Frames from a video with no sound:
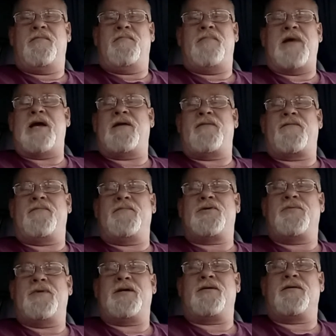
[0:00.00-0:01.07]
banned from
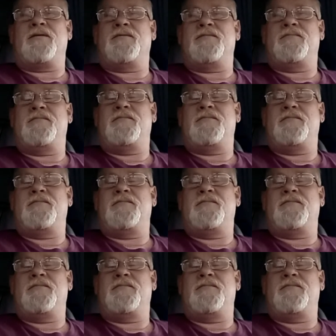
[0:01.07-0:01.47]
Twitter.